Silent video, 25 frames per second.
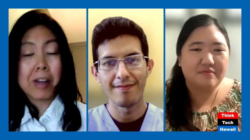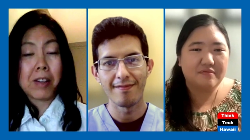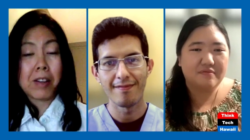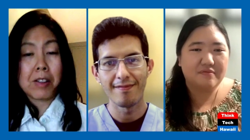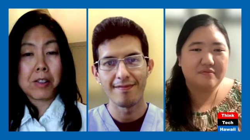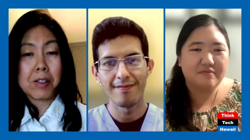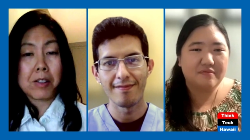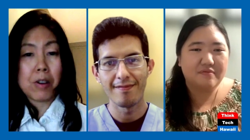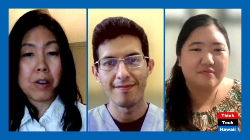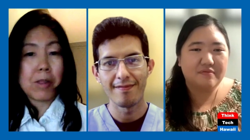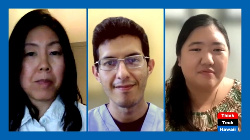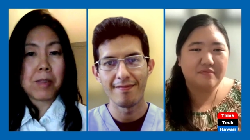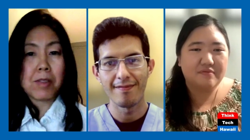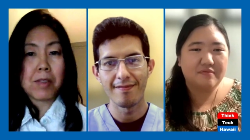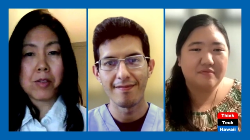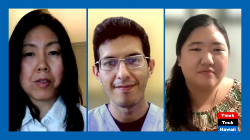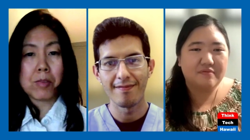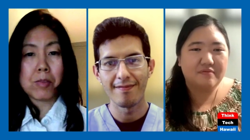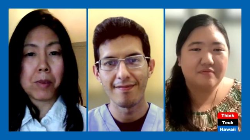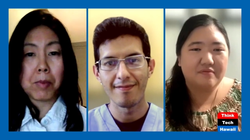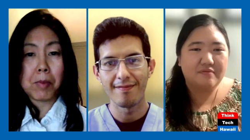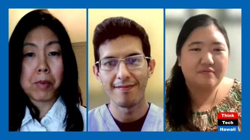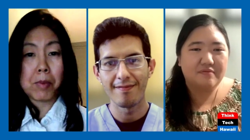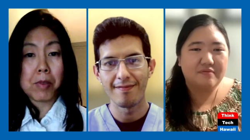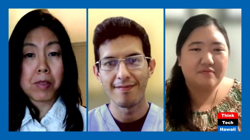Speaker 1: I don't know. I'm
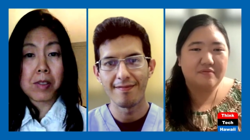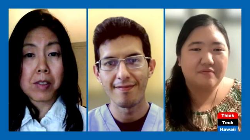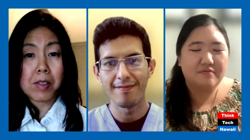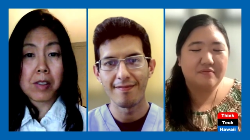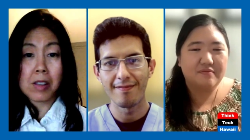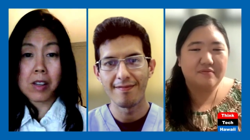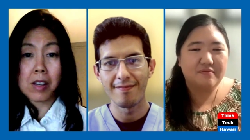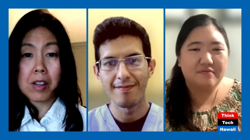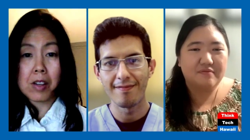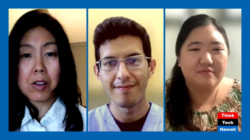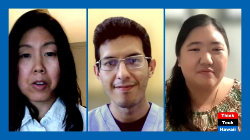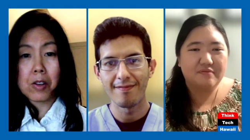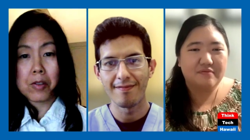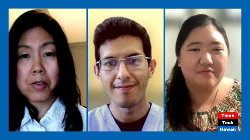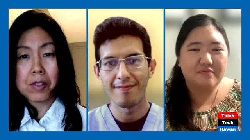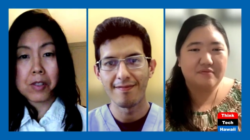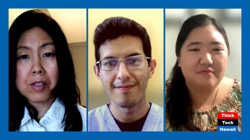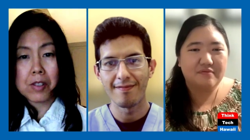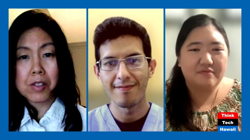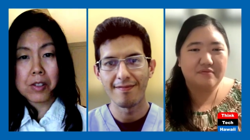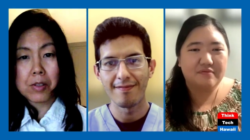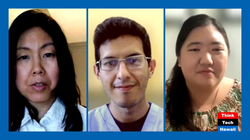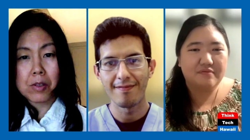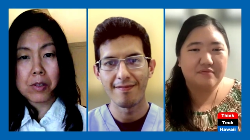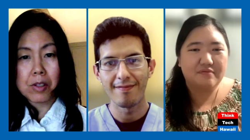assuming birds can get
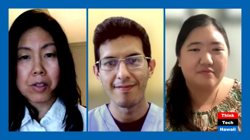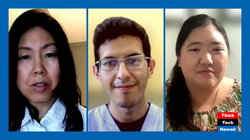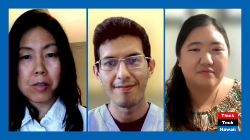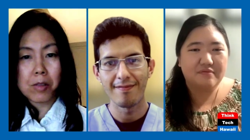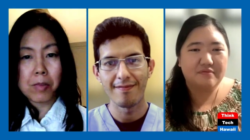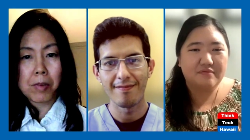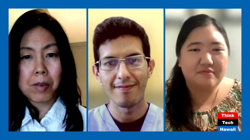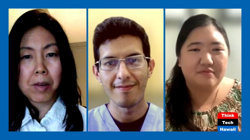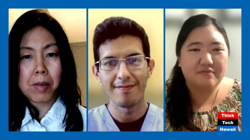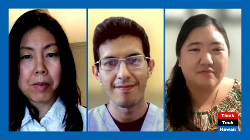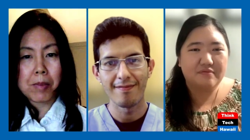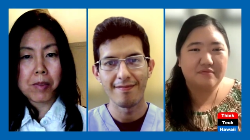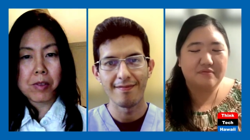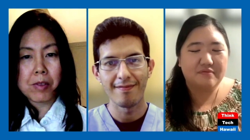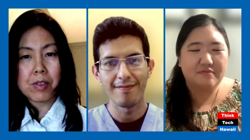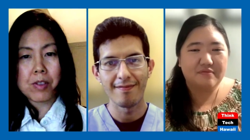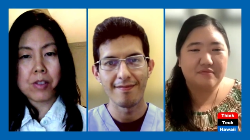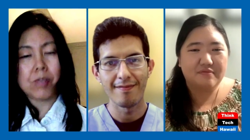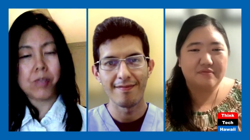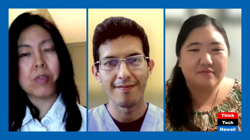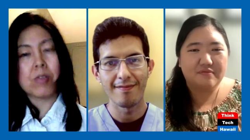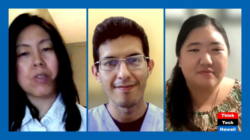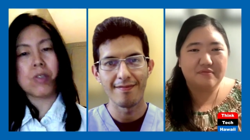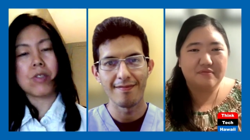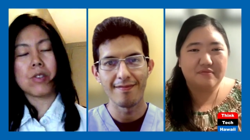COVID too, other mammals
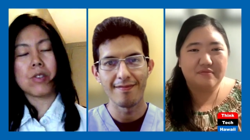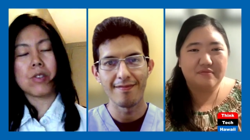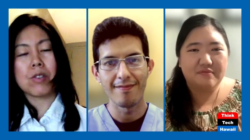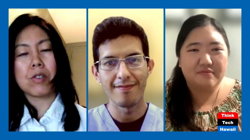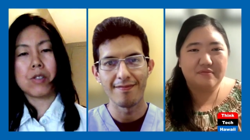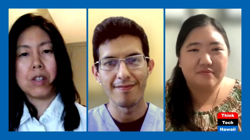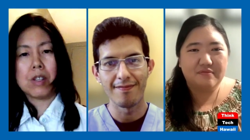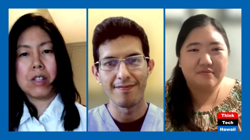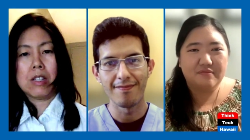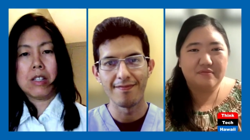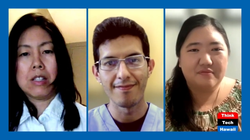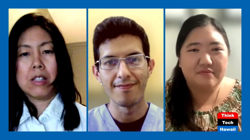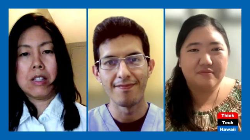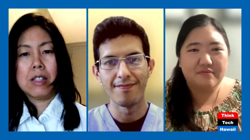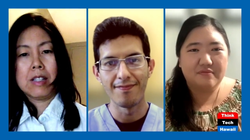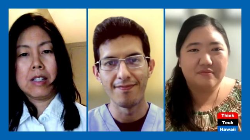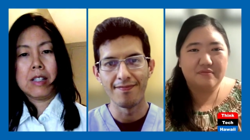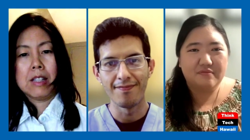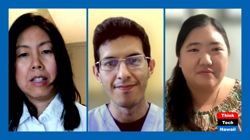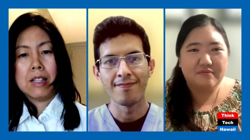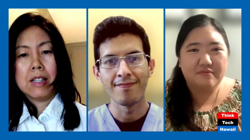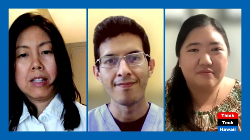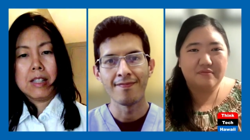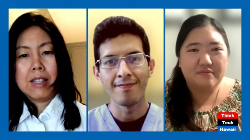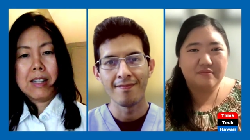do. So,
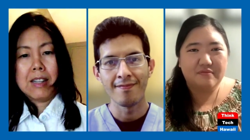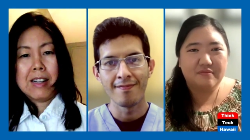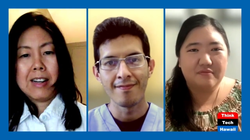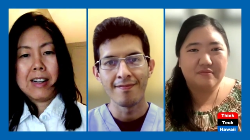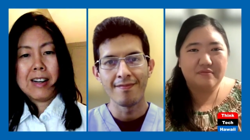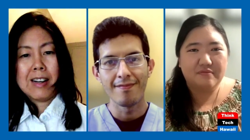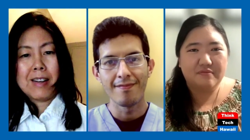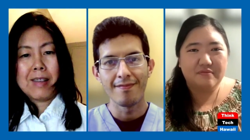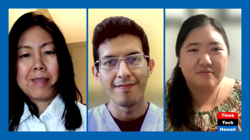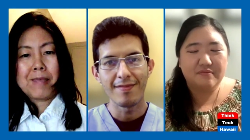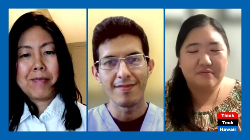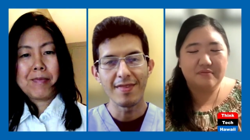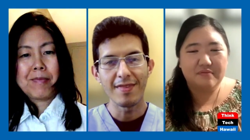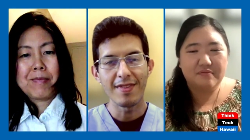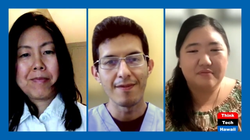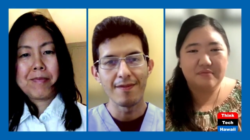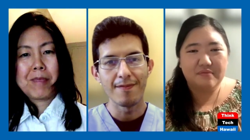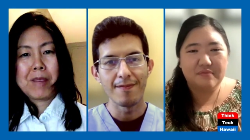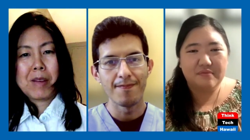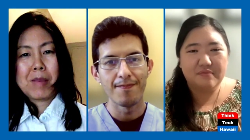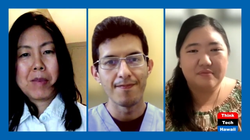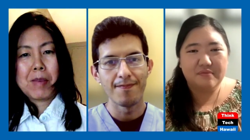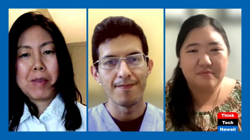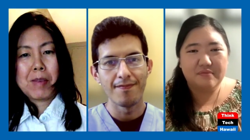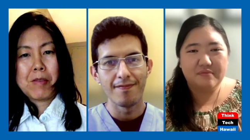um,
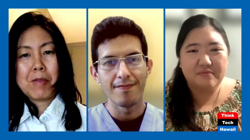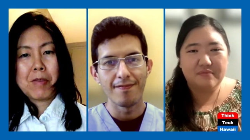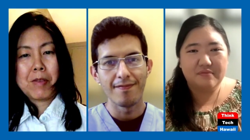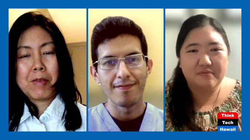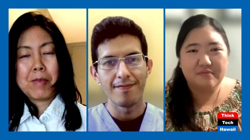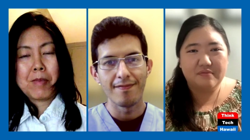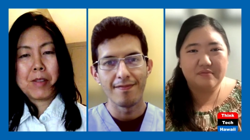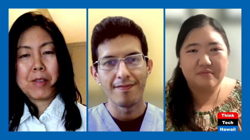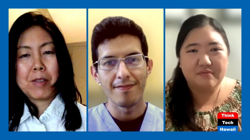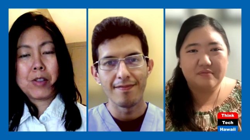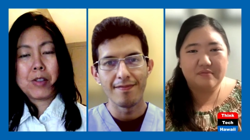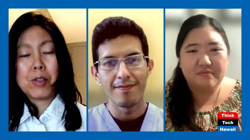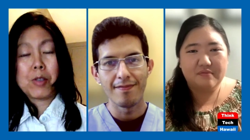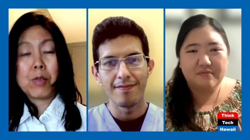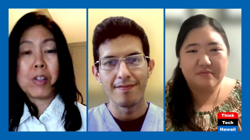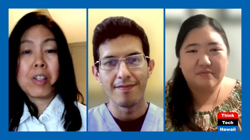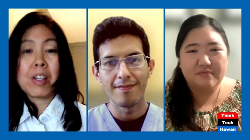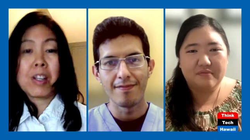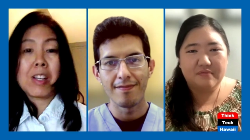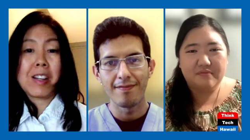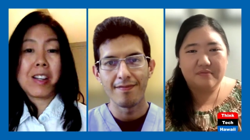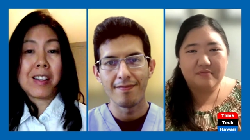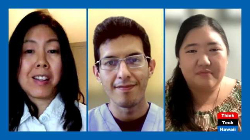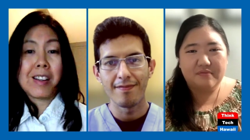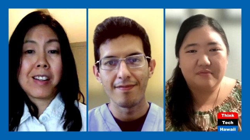maybe from the
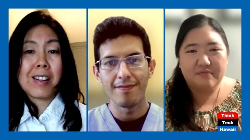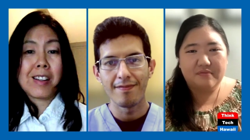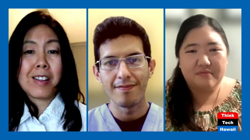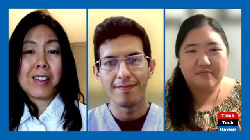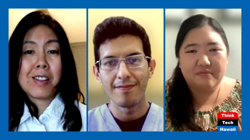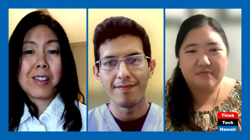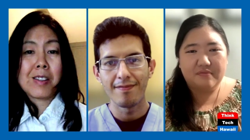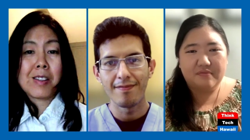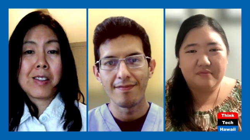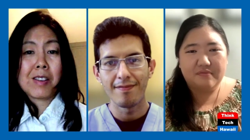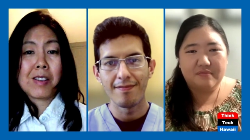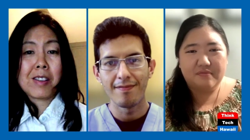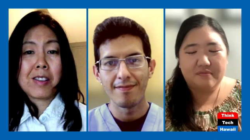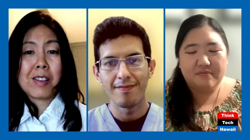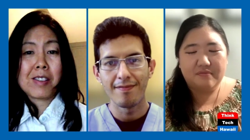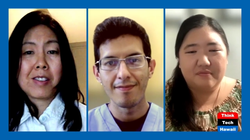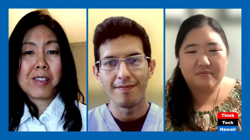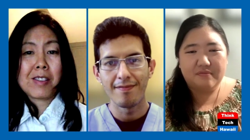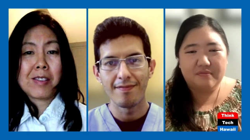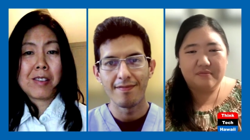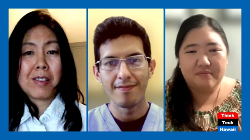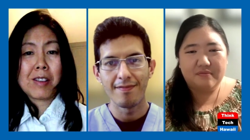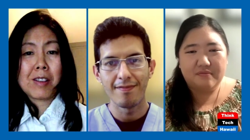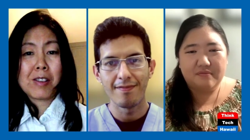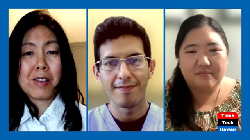sewage and it, it is
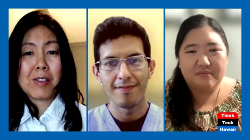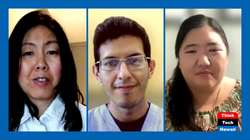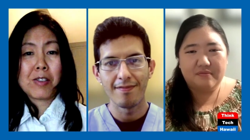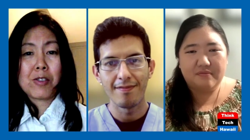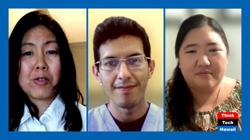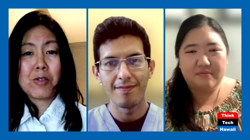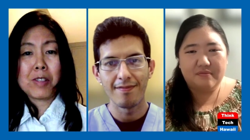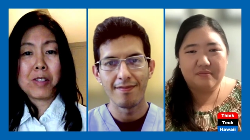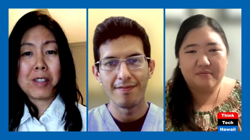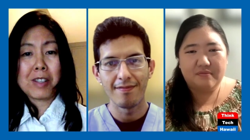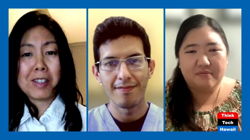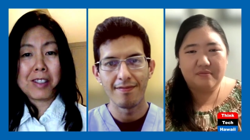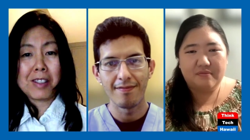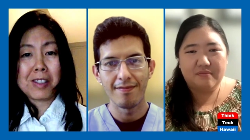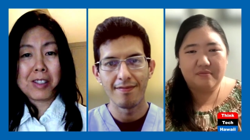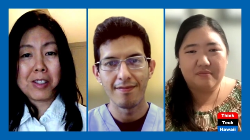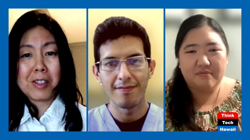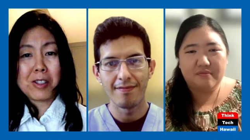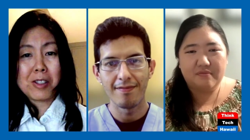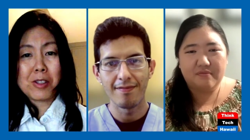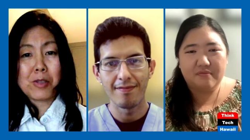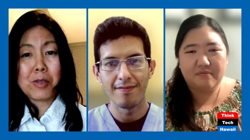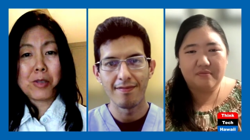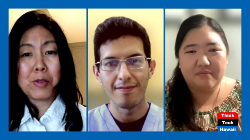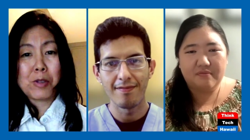it's excreted in the
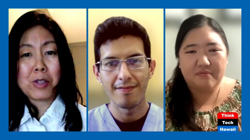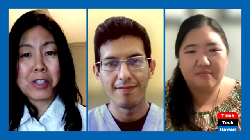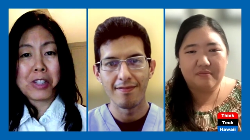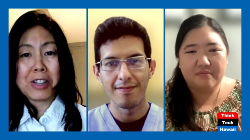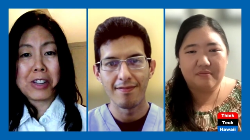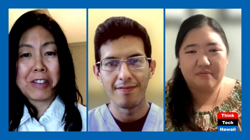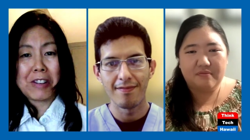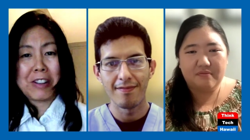sewage and